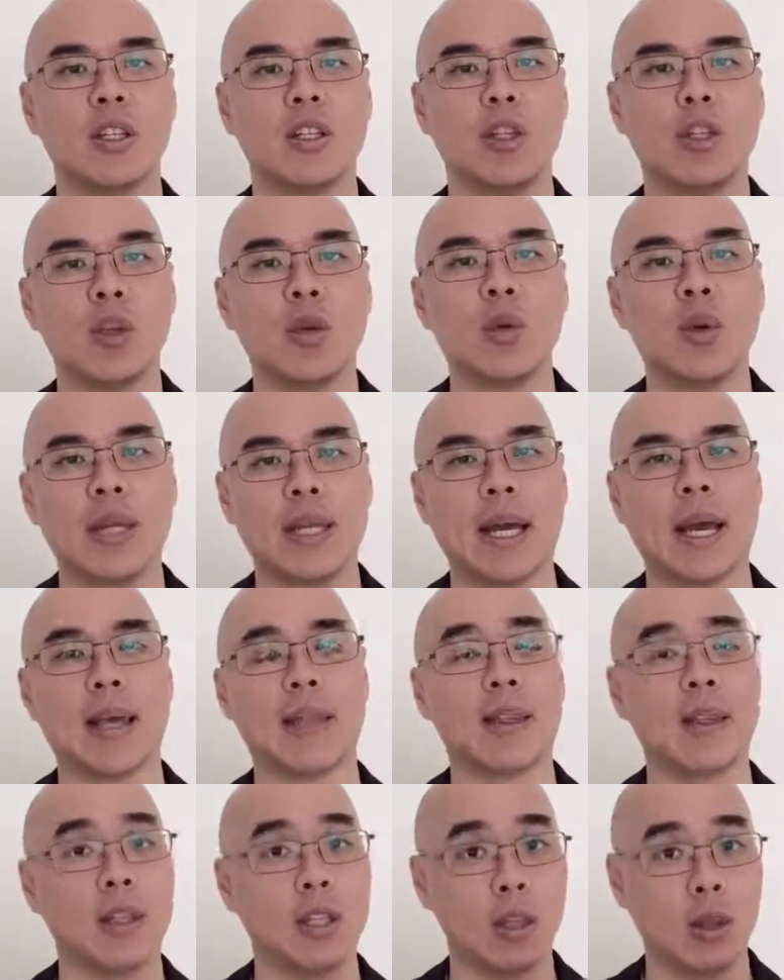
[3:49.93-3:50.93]
you in
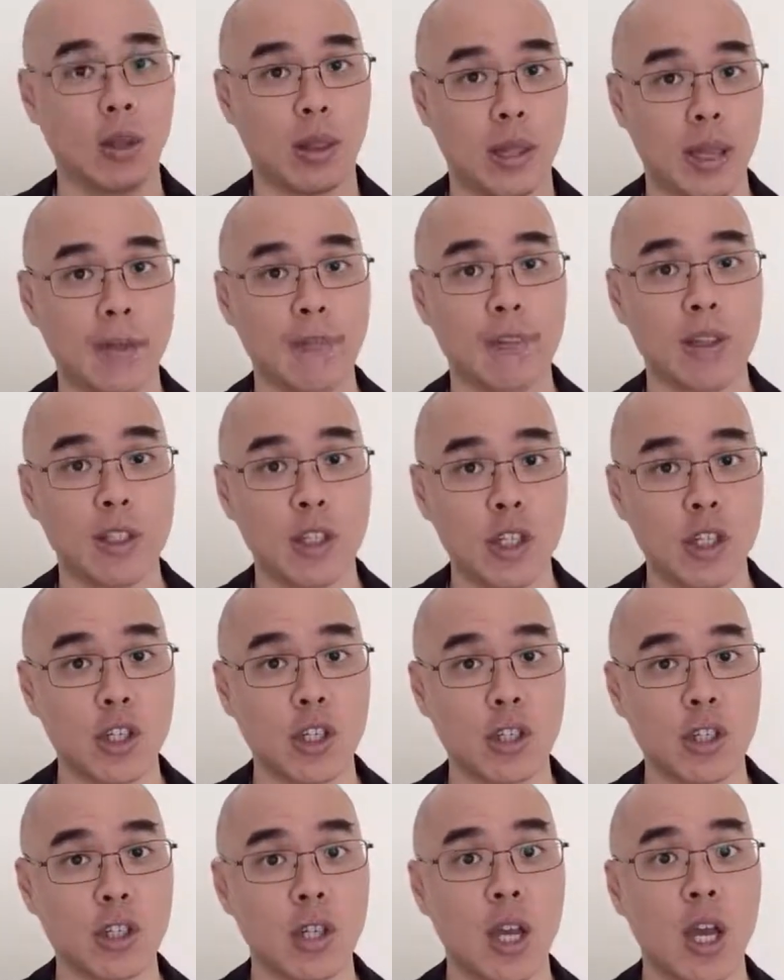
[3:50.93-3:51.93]
either in your life
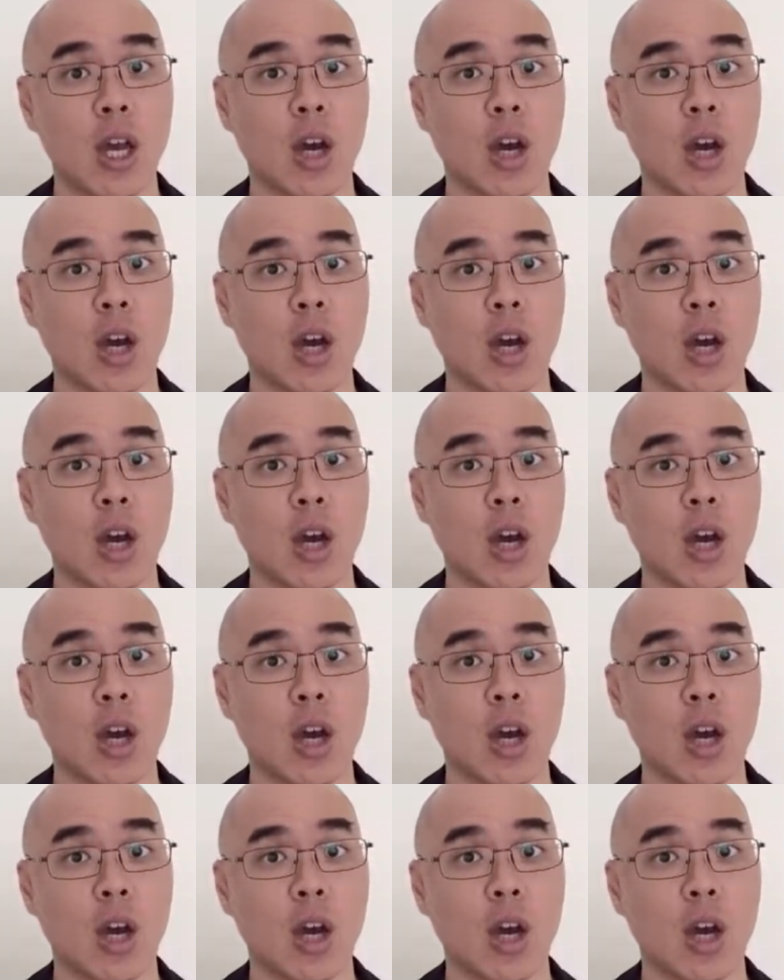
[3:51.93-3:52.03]
decisions